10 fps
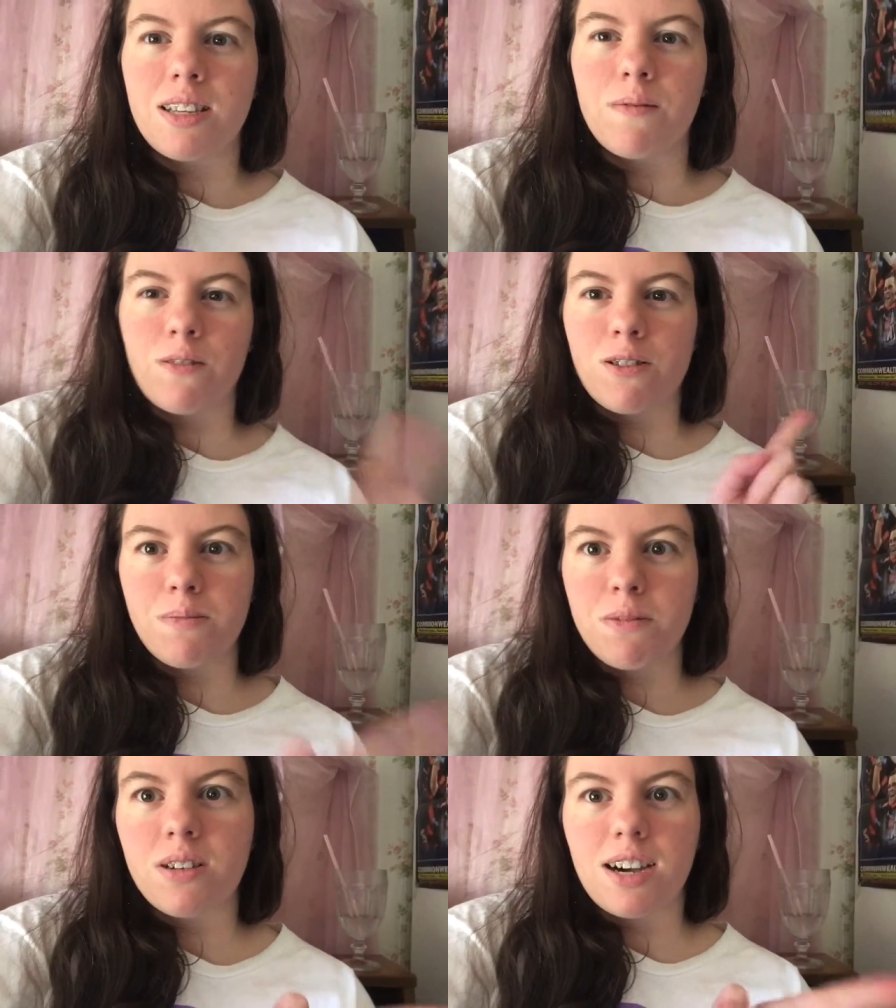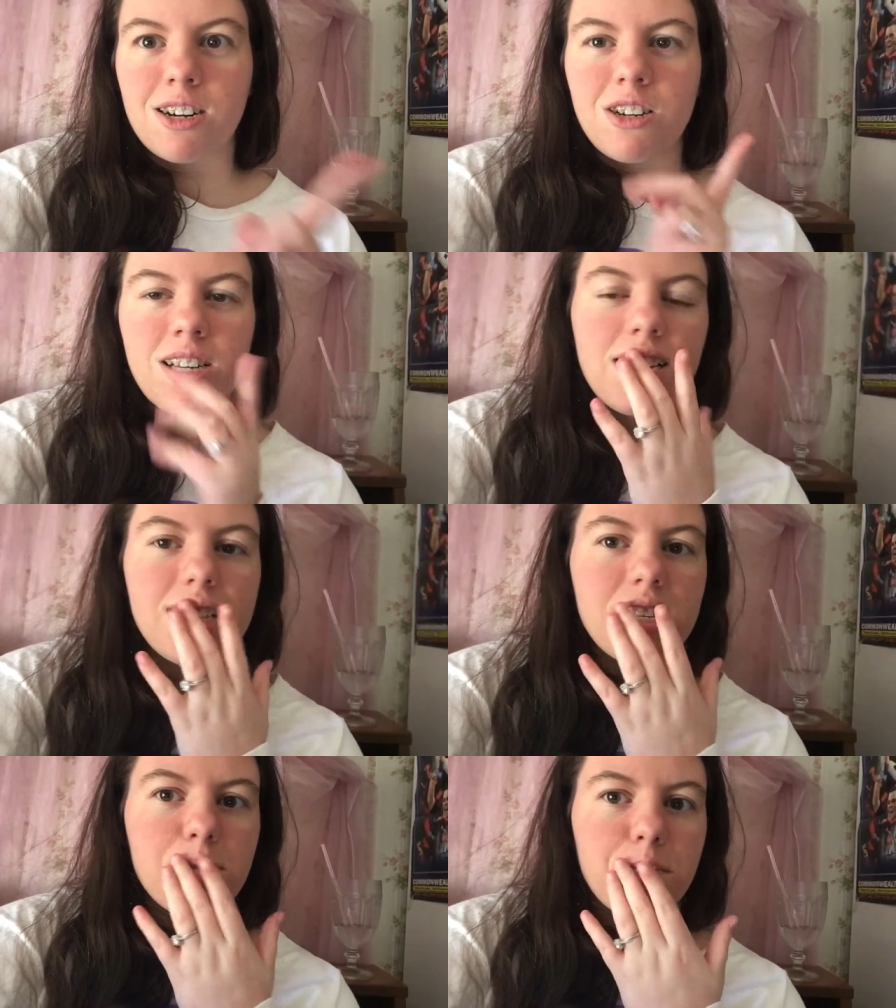The first book actually
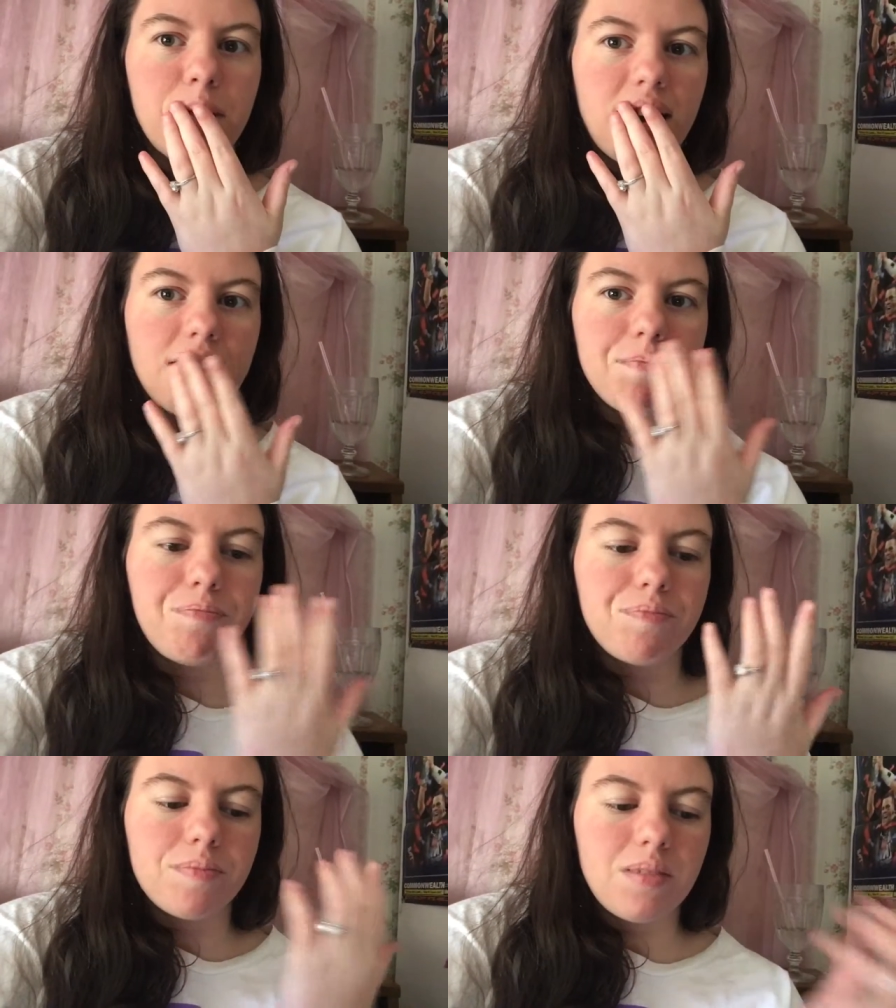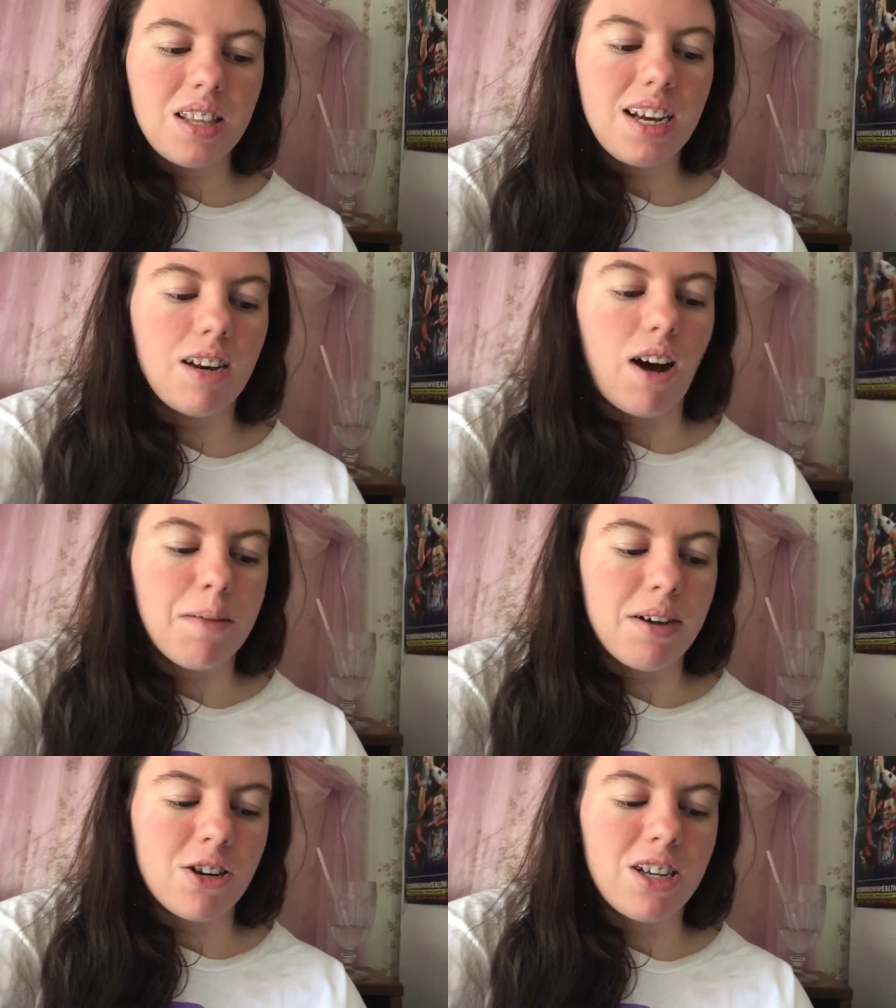is, but you know,
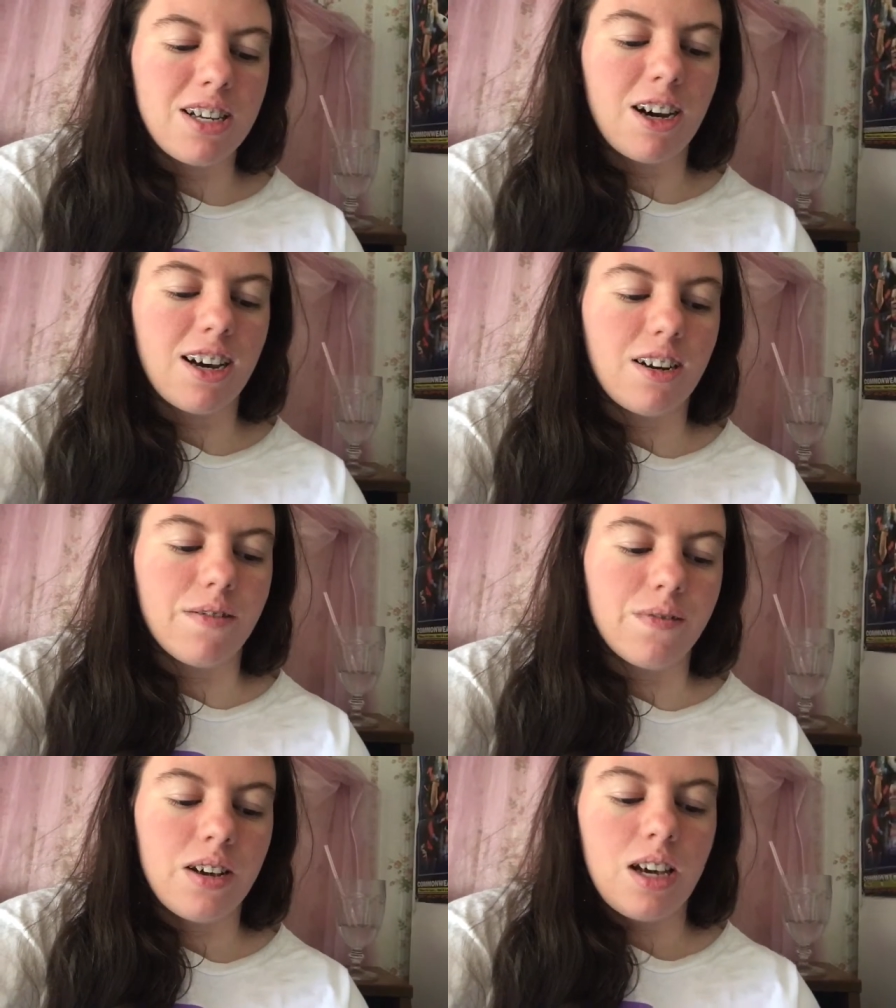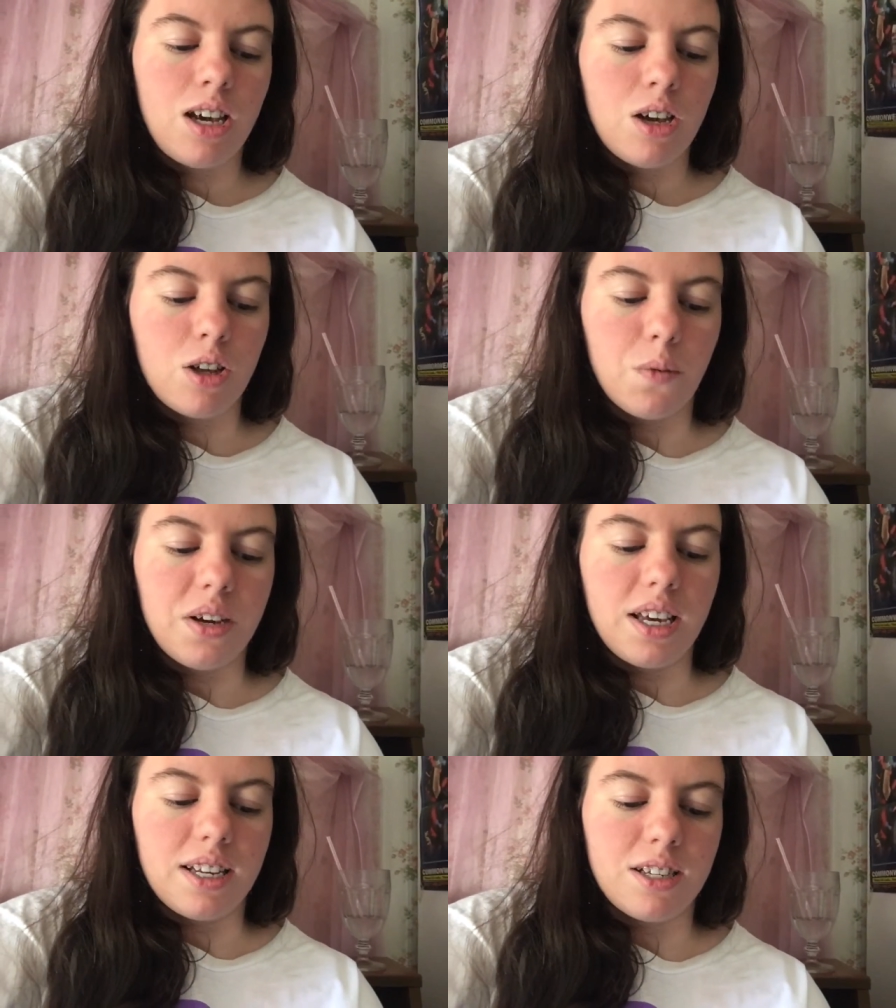I'm actually kind of
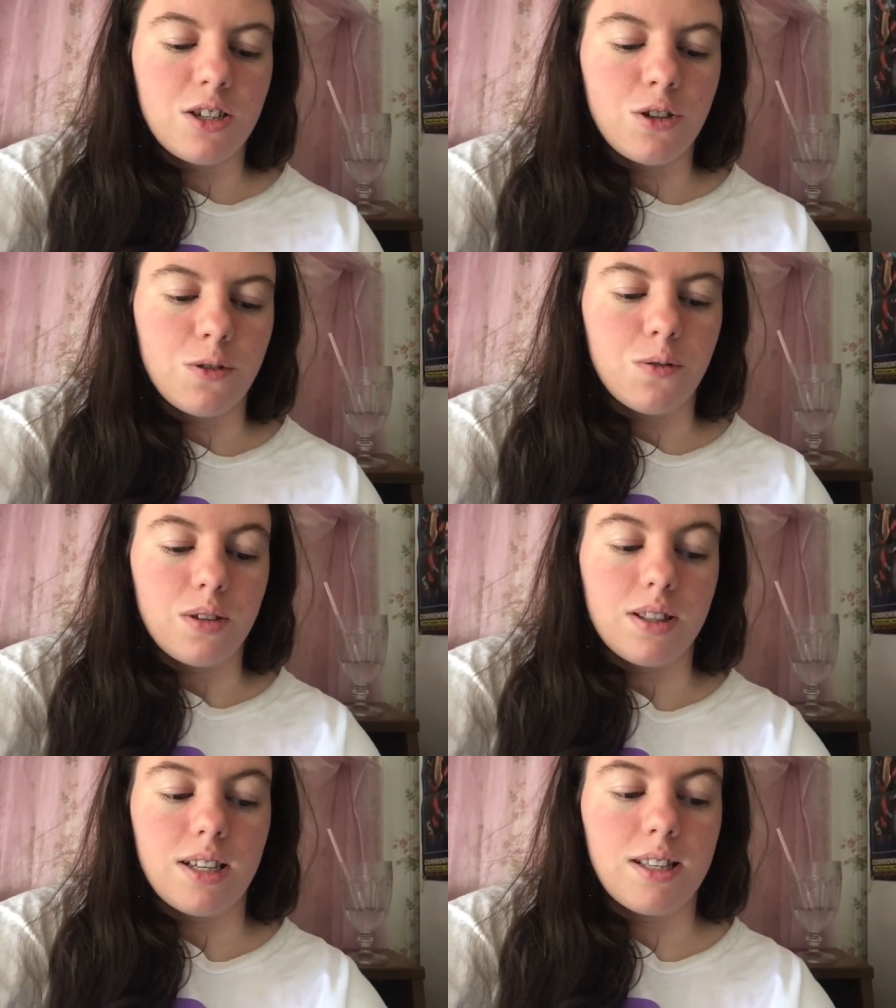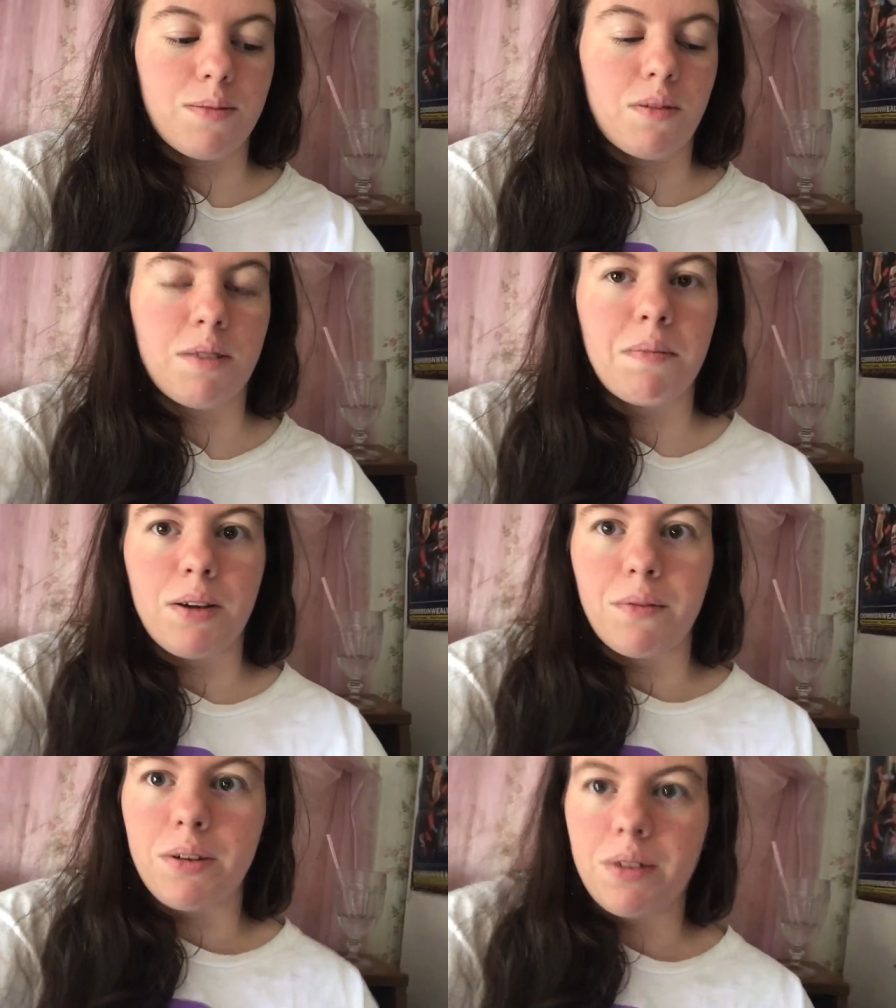going into this one,
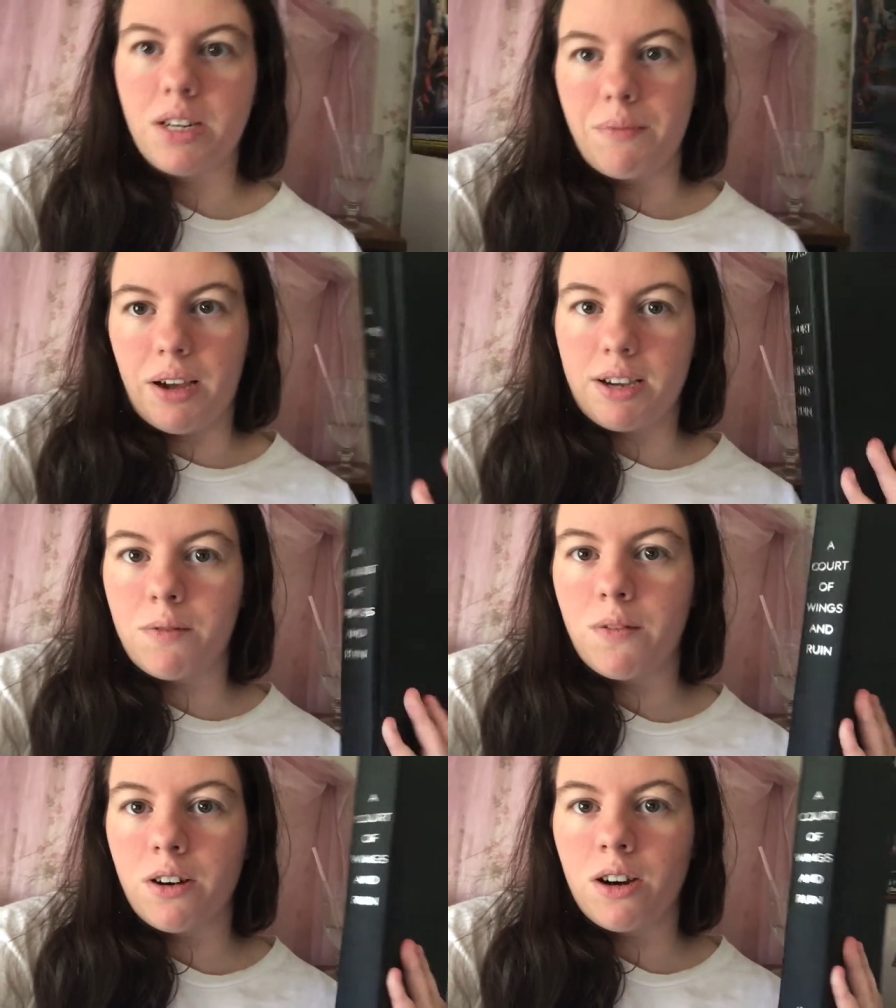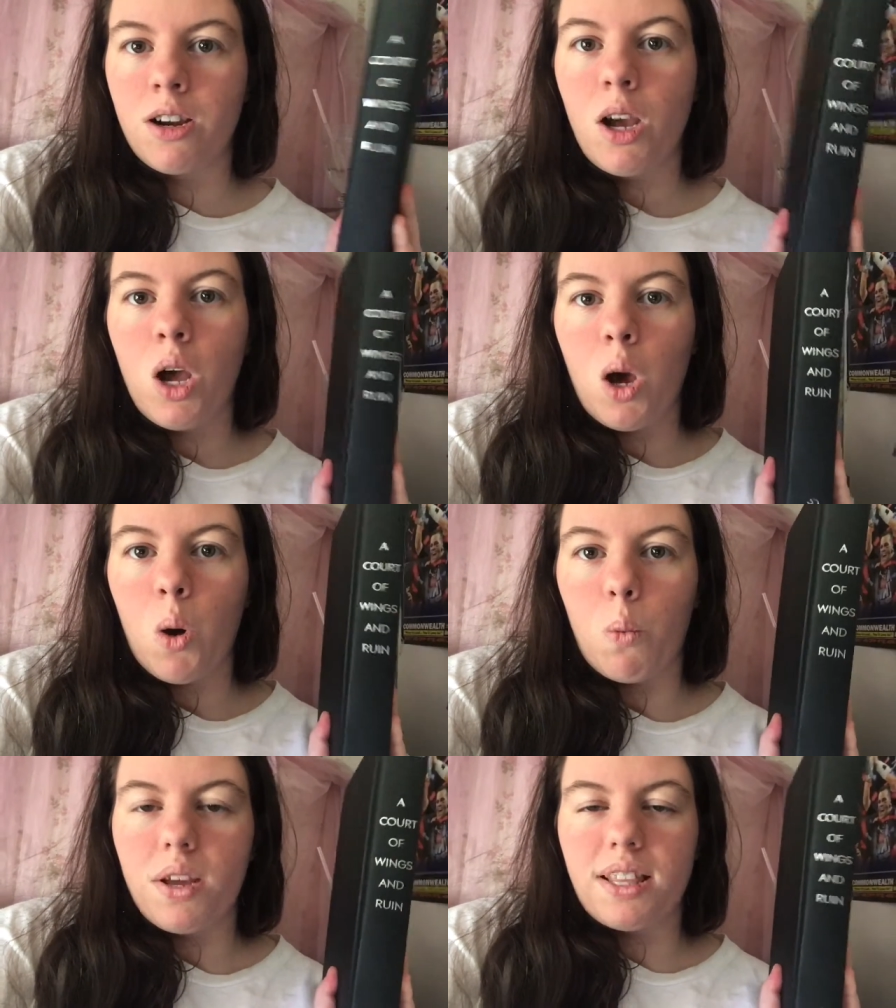my reread of ACOWAR,
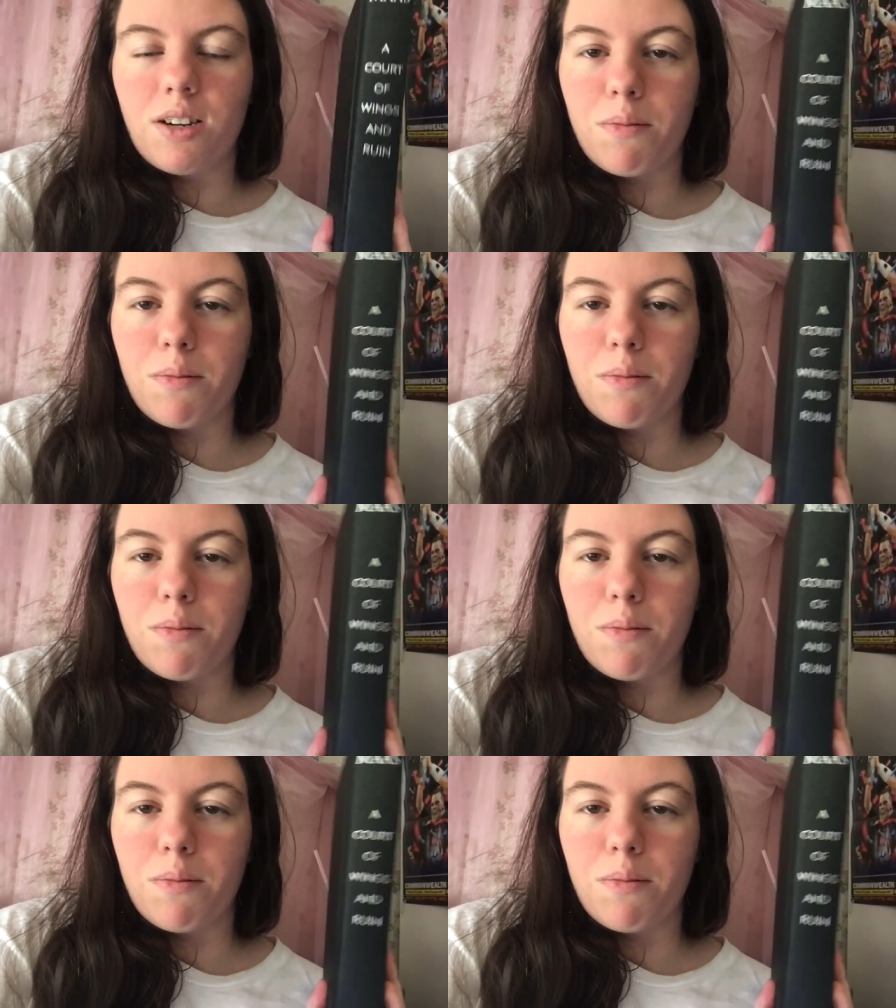with an